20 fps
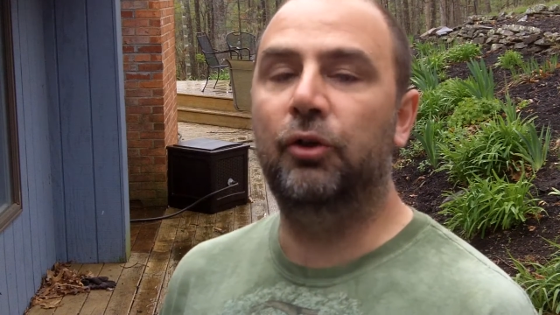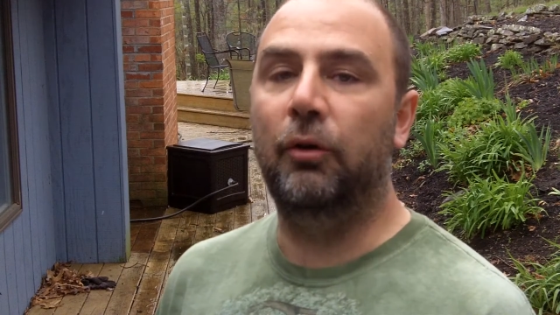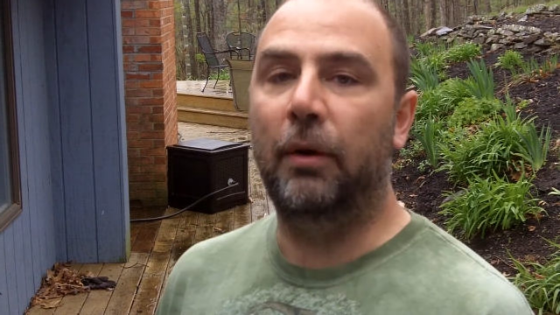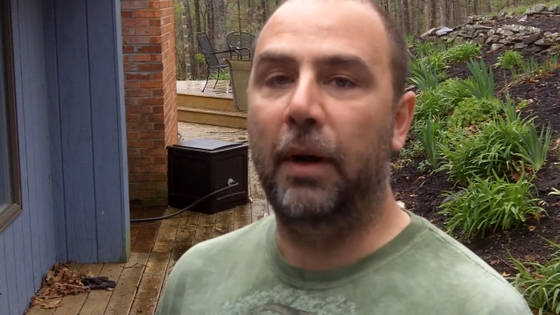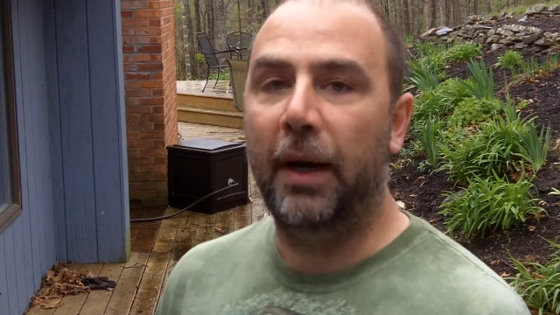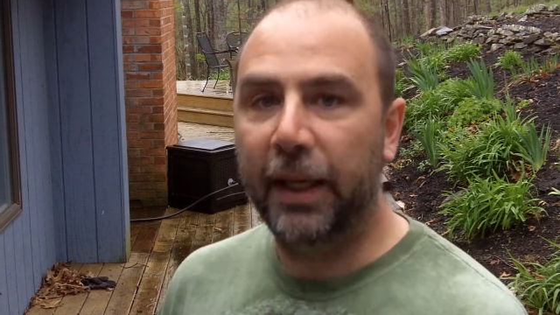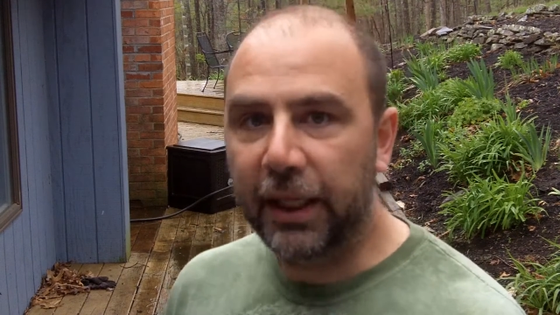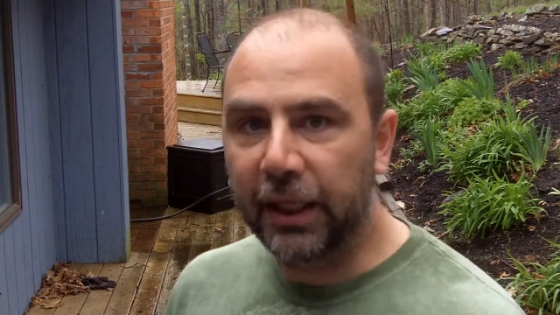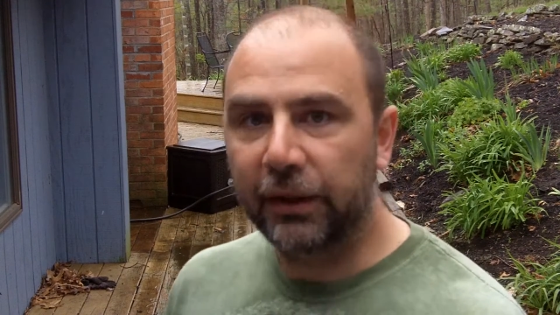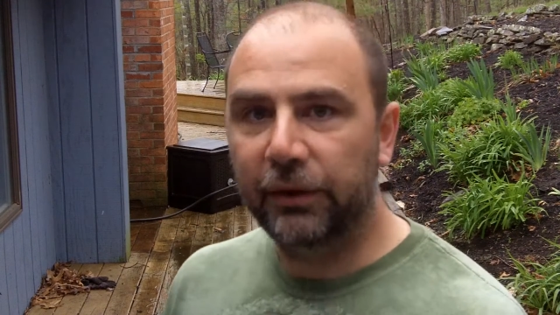
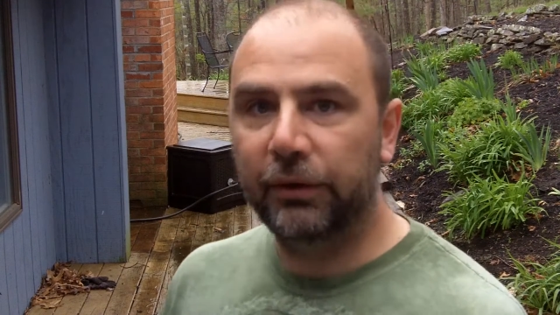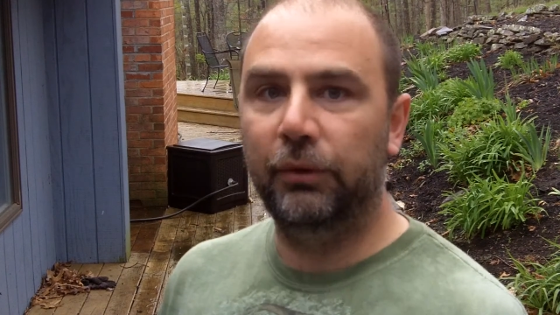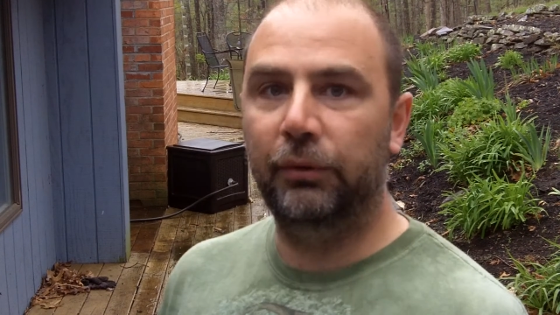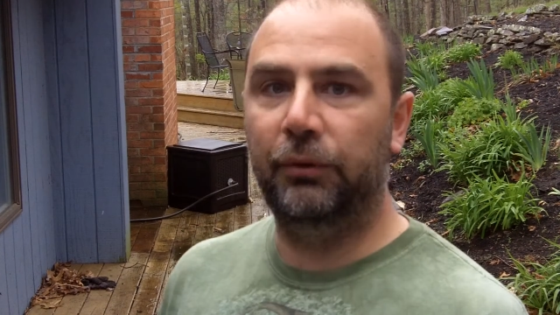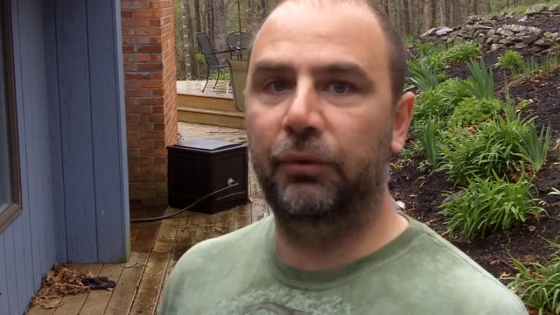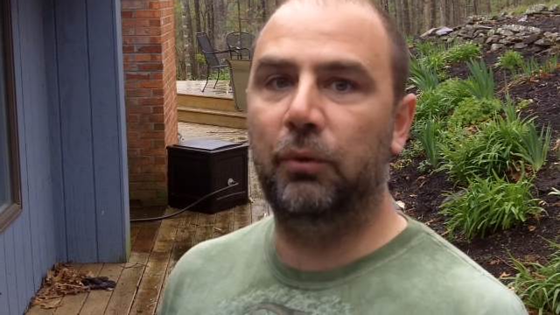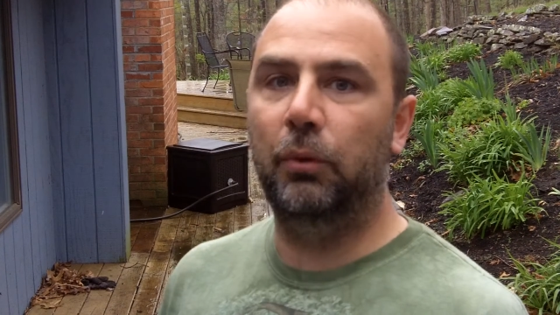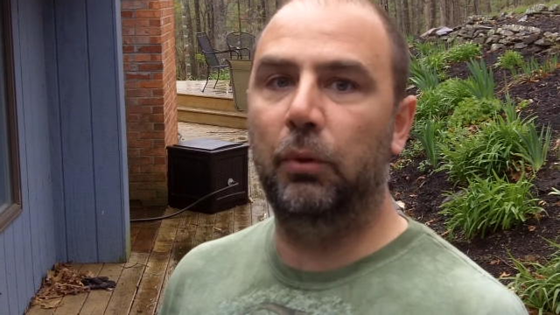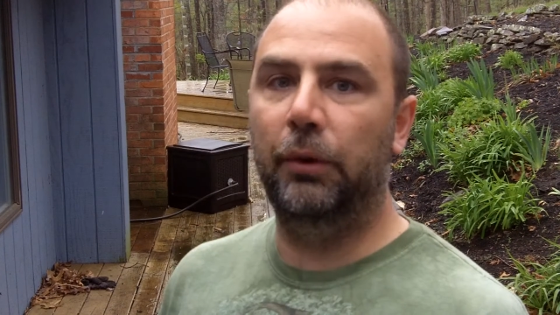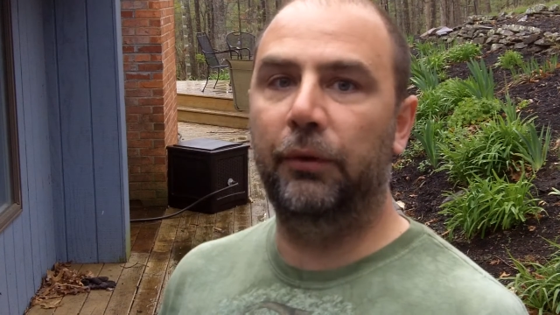trying to get
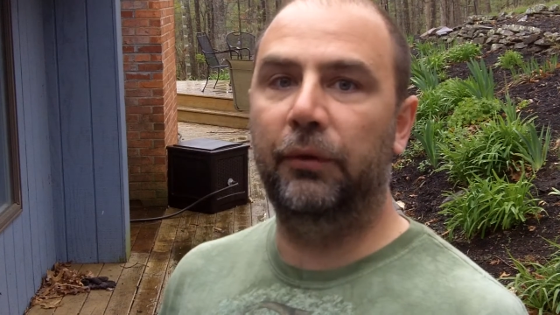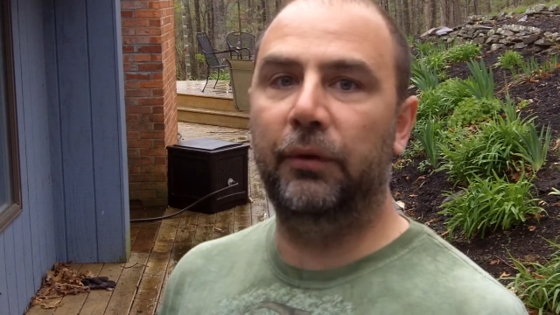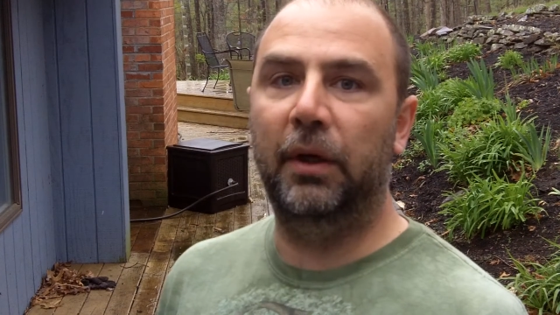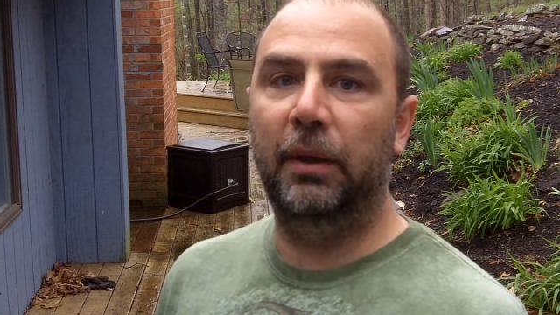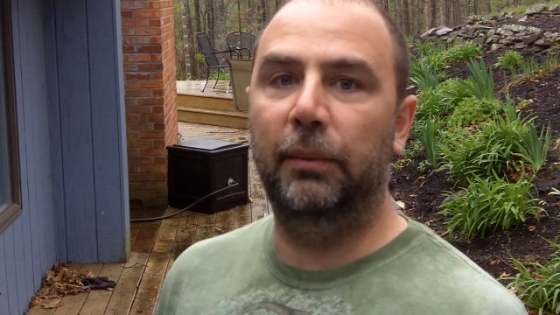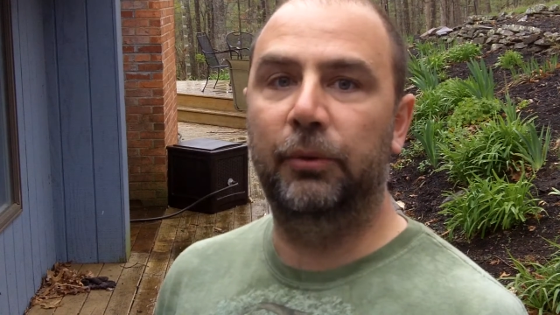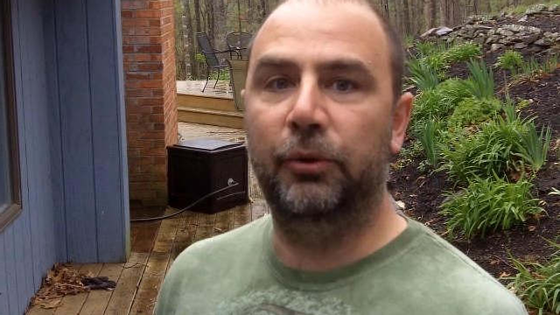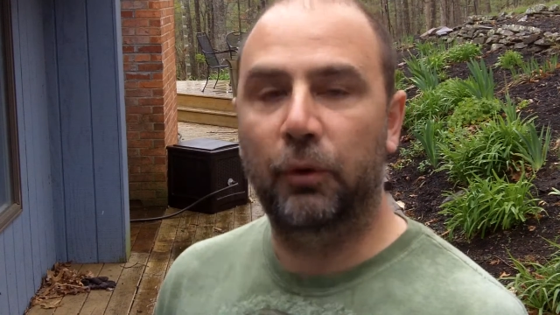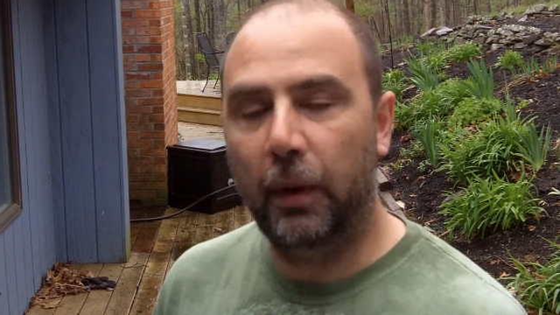those scores up,